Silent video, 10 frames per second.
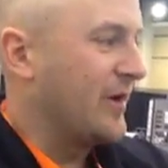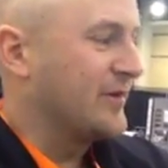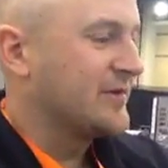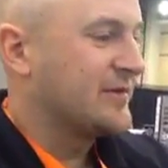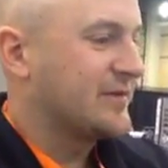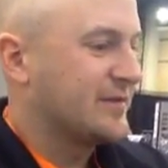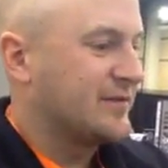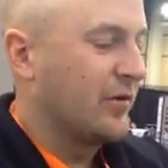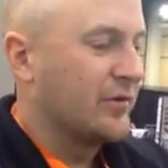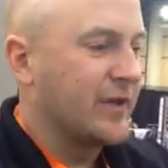So I just
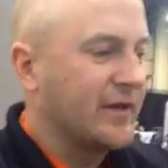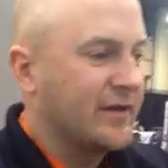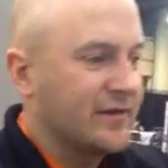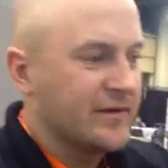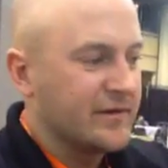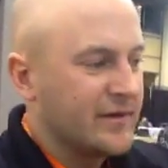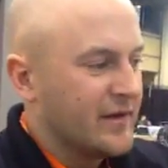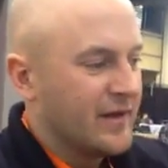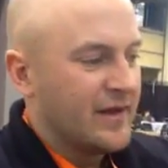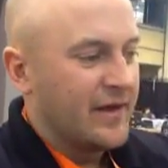started thinking
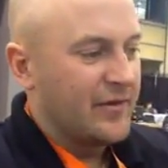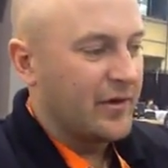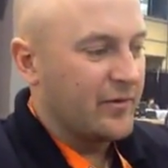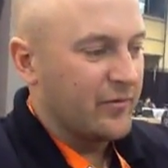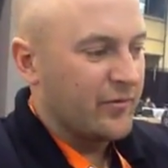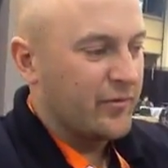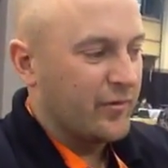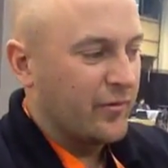and thought